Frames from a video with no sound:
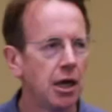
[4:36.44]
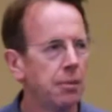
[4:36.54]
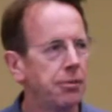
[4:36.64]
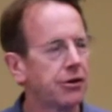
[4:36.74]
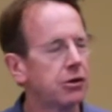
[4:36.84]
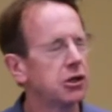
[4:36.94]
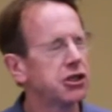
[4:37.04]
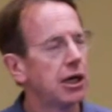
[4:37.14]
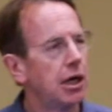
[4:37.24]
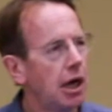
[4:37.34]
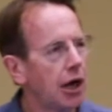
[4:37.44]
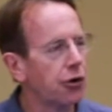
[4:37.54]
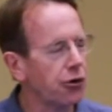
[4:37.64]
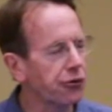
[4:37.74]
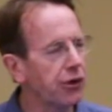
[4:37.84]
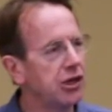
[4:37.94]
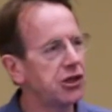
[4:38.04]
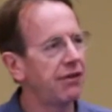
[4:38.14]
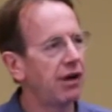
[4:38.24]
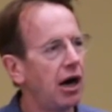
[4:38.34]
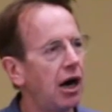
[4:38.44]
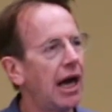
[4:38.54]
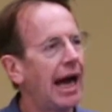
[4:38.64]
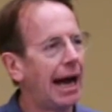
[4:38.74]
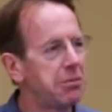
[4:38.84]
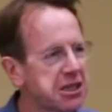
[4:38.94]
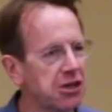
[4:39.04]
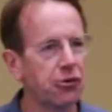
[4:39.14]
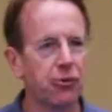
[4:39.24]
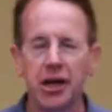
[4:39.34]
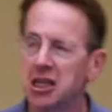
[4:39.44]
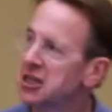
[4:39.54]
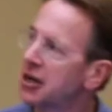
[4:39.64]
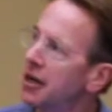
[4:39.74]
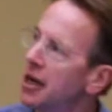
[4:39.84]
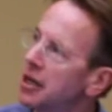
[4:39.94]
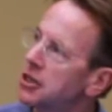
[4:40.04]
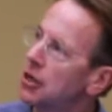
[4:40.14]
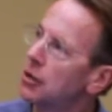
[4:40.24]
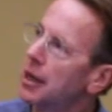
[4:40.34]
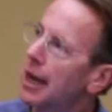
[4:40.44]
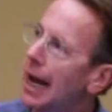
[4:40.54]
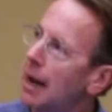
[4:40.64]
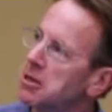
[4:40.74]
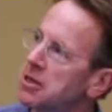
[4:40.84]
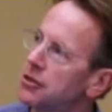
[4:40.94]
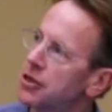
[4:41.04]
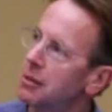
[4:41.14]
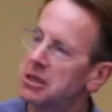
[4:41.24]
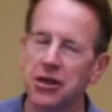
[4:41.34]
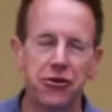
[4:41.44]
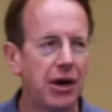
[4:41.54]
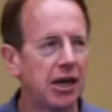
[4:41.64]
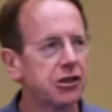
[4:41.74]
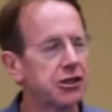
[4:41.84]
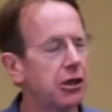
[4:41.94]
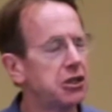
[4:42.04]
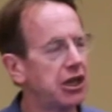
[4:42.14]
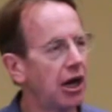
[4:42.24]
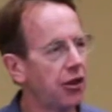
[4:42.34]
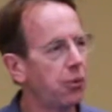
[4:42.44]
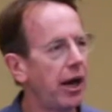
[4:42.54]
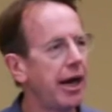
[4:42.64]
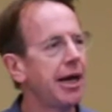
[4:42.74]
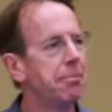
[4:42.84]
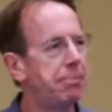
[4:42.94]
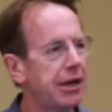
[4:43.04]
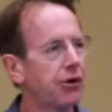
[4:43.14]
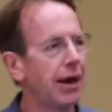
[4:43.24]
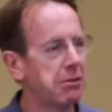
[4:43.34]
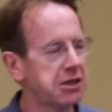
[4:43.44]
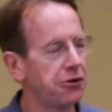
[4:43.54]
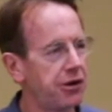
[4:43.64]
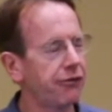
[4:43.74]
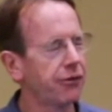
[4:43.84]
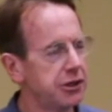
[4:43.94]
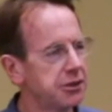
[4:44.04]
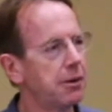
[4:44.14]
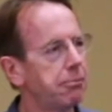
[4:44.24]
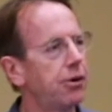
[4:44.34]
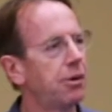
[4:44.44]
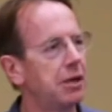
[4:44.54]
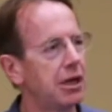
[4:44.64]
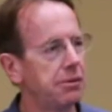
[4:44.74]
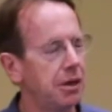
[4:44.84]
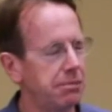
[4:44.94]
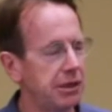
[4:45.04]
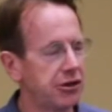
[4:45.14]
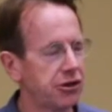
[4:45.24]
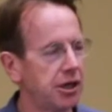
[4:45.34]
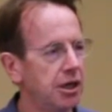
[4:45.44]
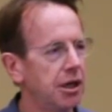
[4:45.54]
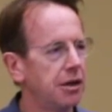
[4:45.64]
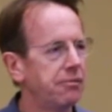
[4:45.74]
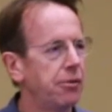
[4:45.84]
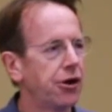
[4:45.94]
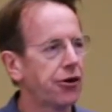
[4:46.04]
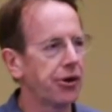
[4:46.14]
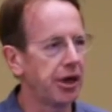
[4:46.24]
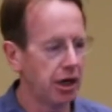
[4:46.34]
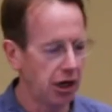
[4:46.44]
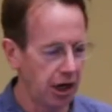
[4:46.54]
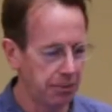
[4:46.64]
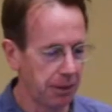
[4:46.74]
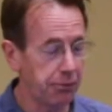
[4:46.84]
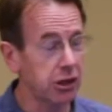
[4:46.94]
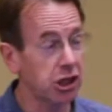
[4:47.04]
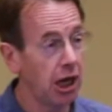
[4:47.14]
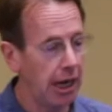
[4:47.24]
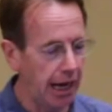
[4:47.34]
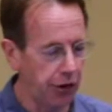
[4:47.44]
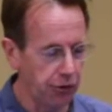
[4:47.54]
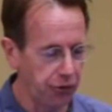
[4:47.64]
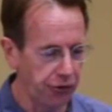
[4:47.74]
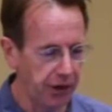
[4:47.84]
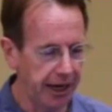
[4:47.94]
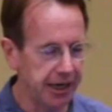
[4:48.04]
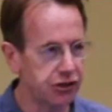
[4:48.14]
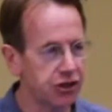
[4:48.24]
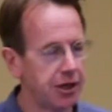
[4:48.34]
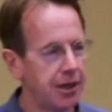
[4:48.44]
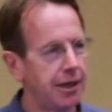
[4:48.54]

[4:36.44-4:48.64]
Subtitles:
But of course, at older age, you have higher absolute risk. So in absolute terms, the interaction goes the other way. Bigger absolute difference per millimeter of mercury, higher blood pressure at older age.